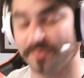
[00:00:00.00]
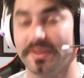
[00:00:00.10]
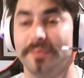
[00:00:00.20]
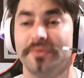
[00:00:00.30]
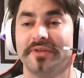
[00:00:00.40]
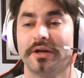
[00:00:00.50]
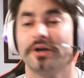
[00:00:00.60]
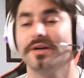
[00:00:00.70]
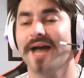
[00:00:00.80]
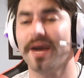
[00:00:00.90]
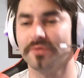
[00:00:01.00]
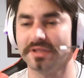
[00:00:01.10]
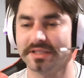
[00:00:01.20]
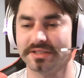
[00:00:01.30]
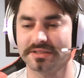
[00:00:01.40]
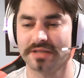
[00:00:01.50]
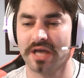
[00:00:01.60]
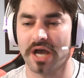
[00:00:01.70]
people that are not religious